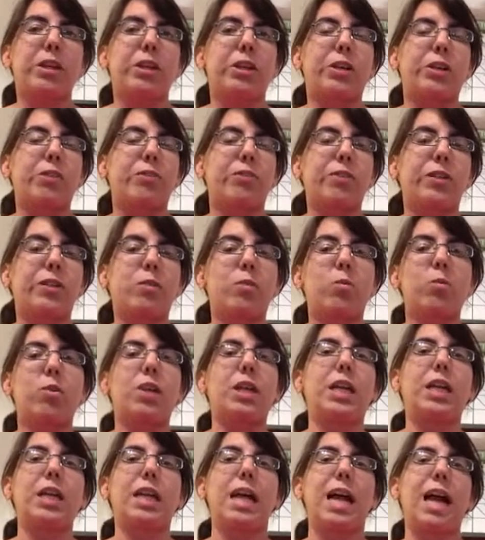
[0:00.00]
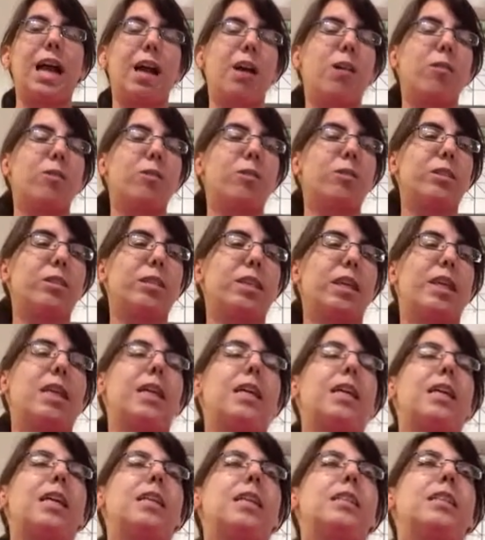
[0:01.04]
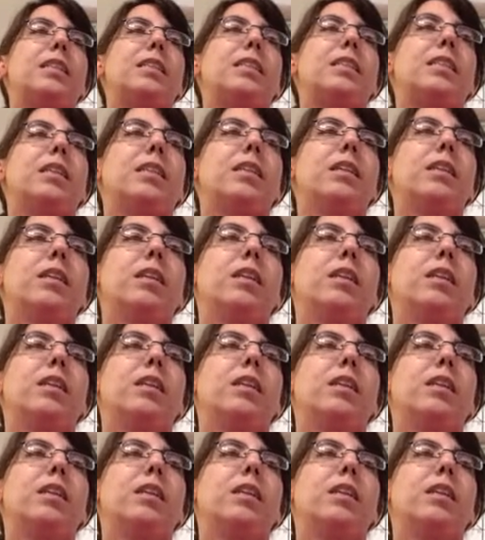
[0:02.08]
her Victorian house and